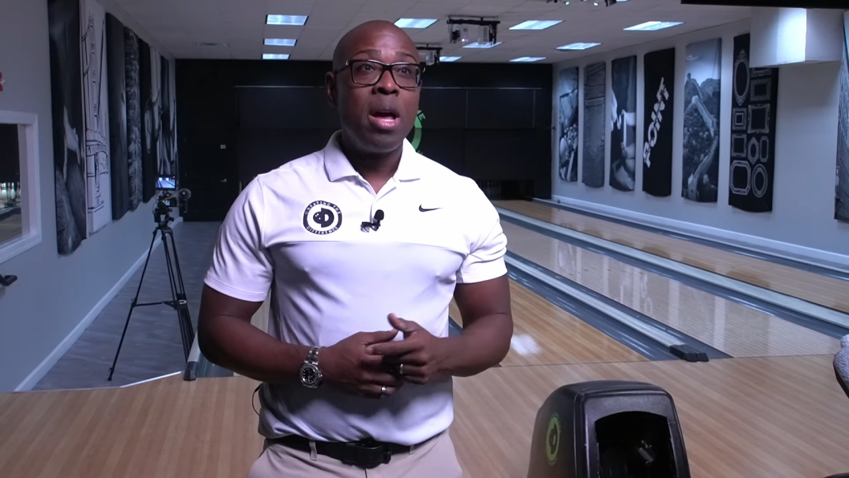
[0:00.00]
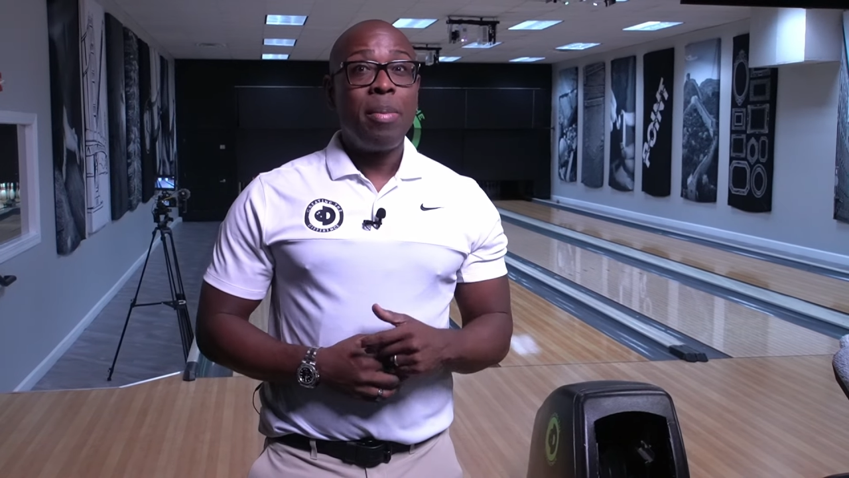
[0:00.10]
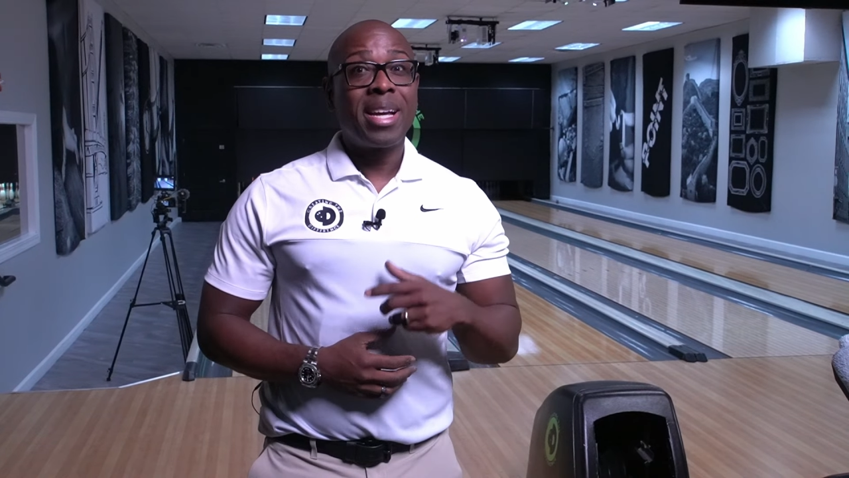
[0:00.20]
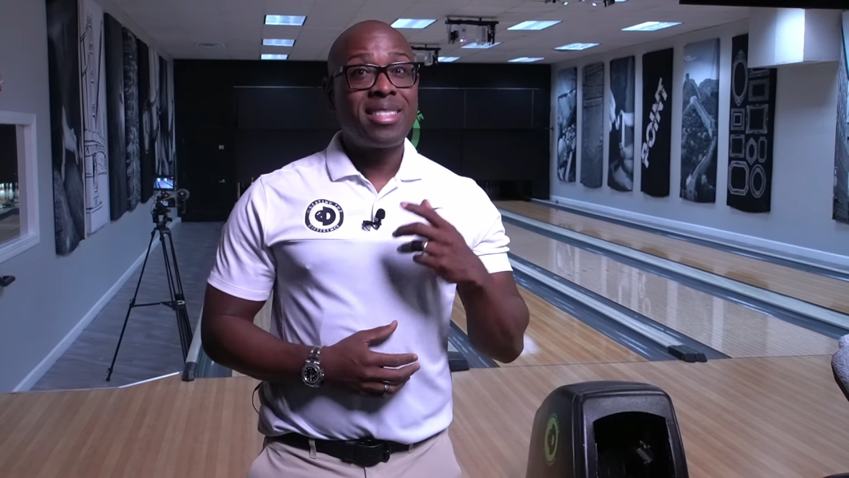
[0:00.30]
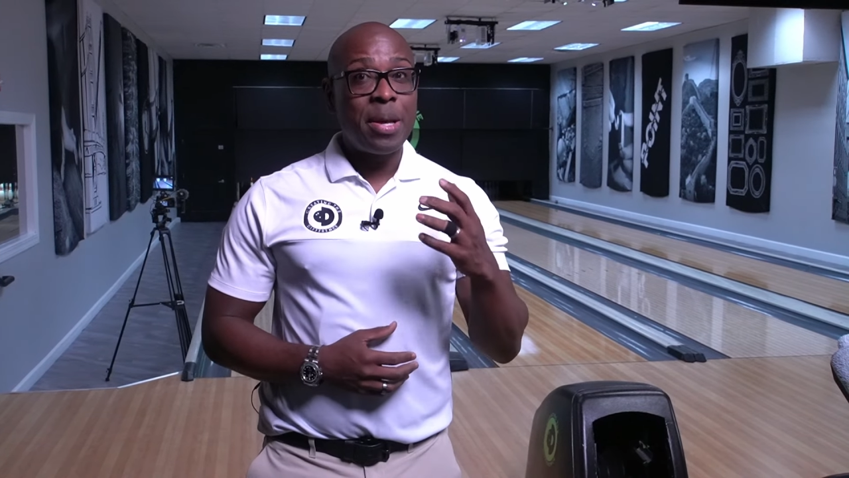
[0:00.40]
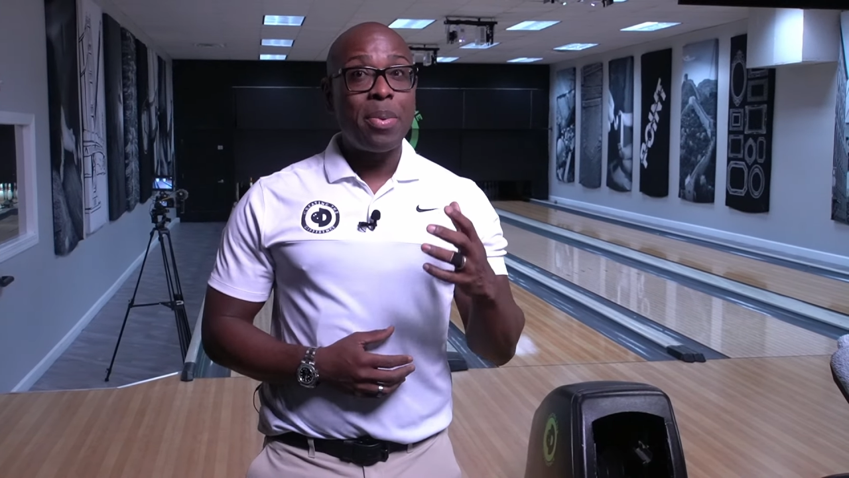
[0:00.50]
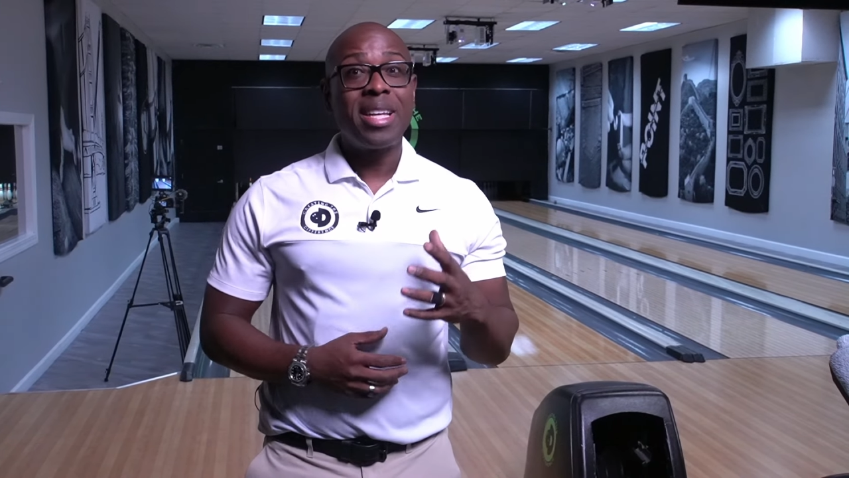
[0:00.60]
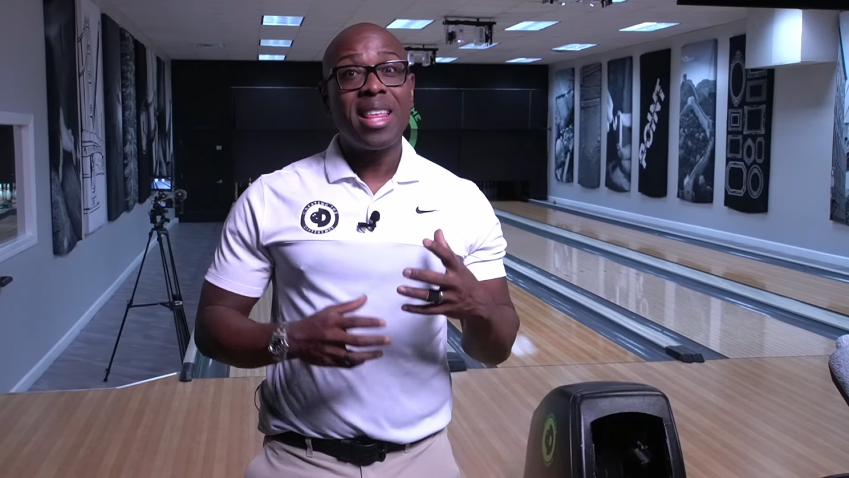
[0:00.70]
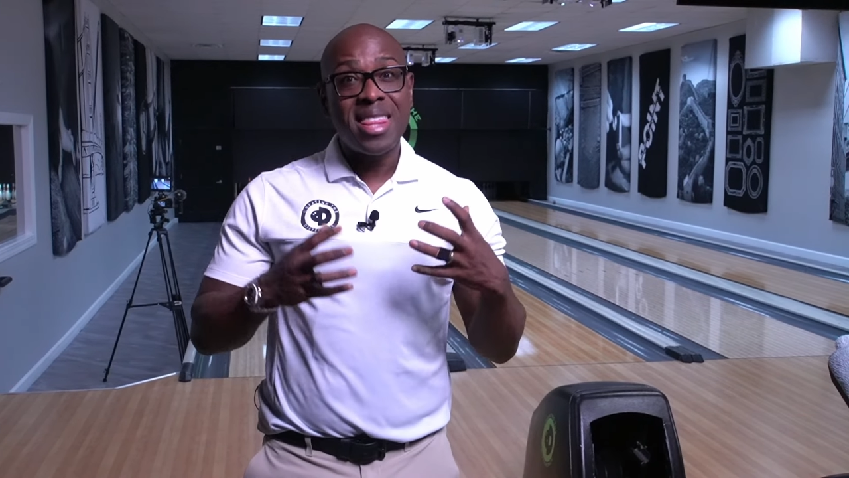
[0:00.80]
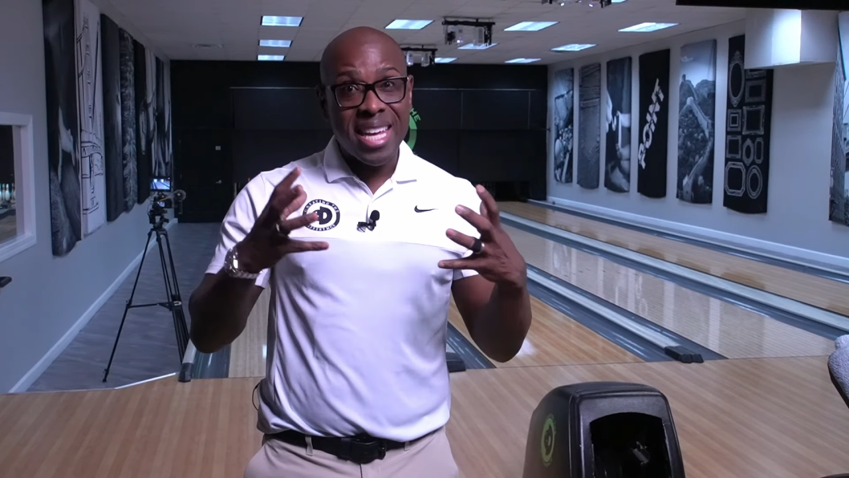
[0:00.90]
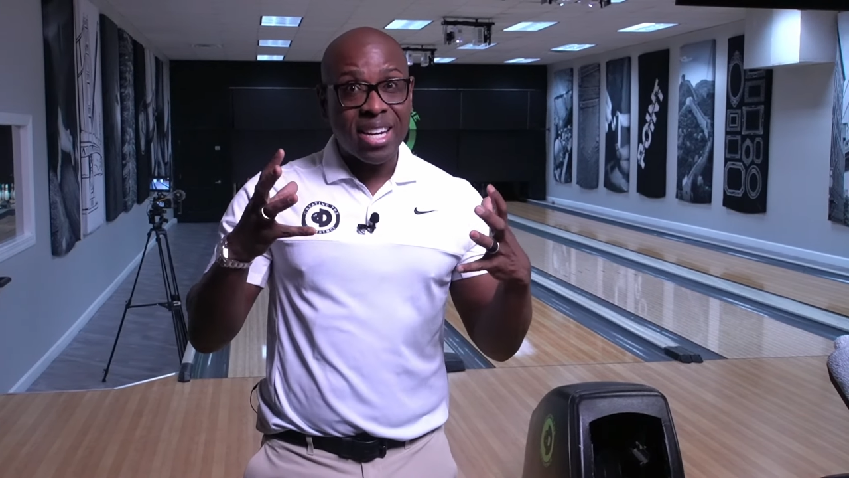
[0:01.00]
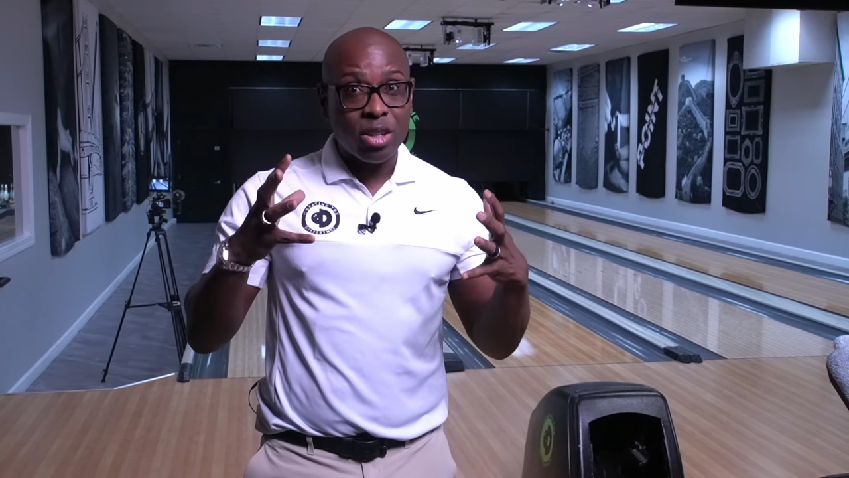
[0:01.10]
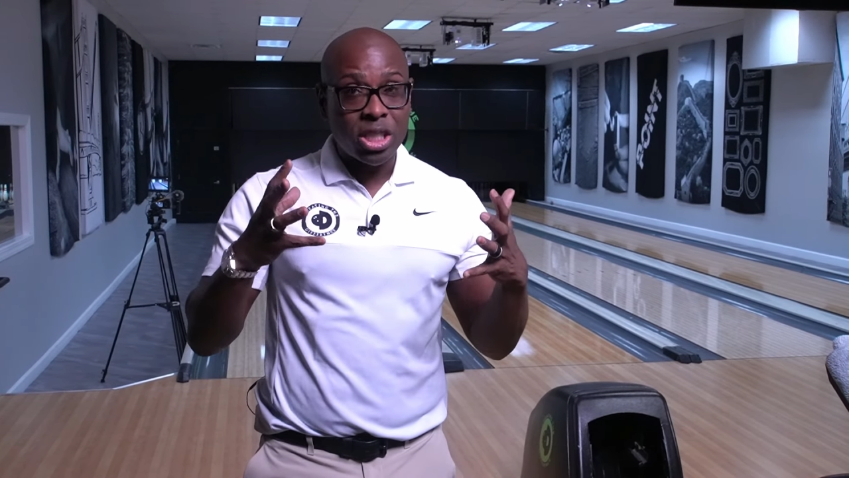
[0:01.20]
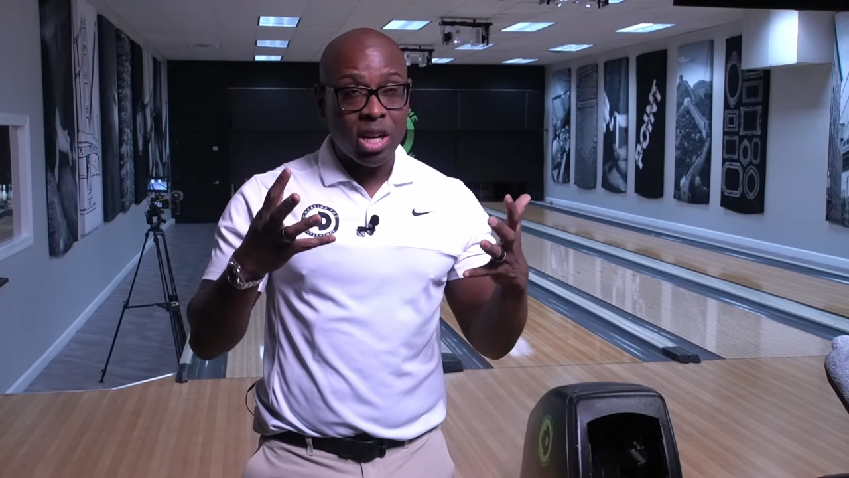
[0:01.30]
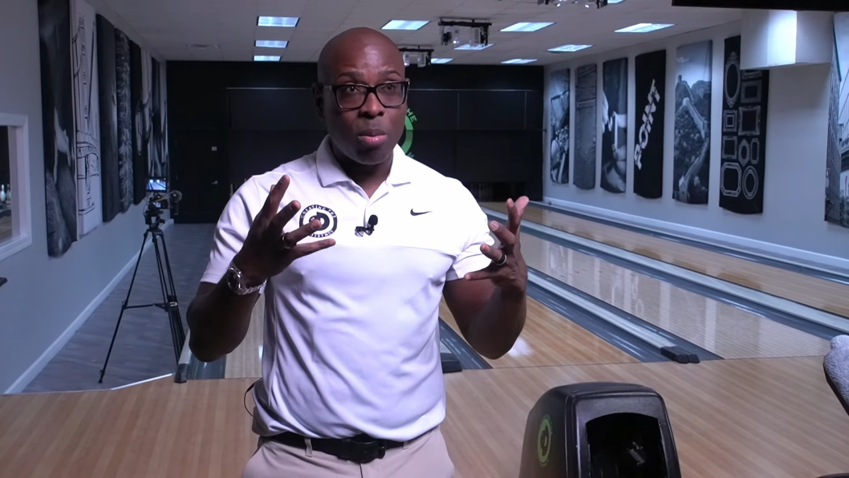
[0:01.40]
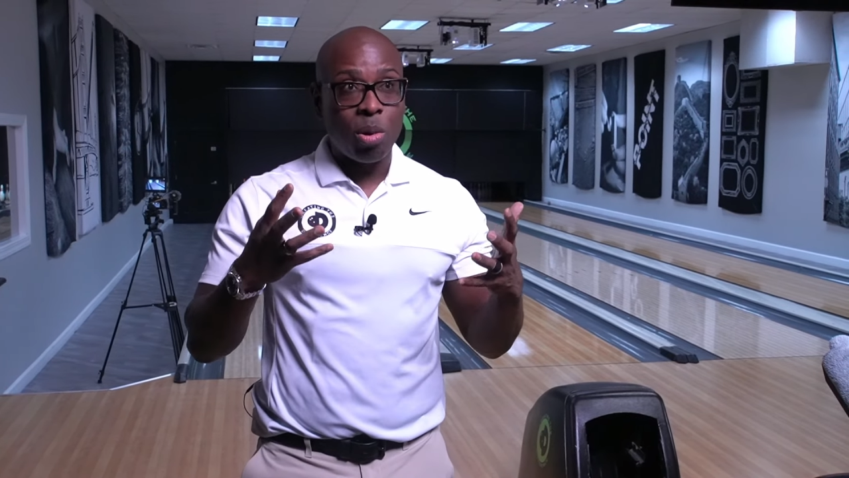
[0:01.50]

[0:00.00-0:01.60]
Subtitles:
because typically the thicker shell